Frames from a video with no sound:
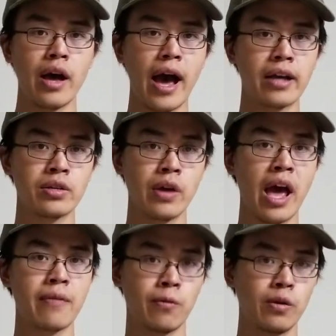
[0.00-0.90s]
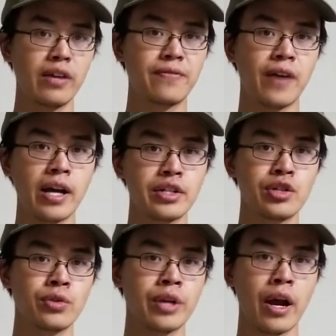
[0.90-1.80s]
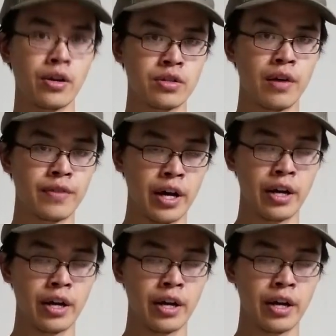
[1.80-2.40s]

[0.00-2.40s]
actually have a really fine-tuned airsoft gun.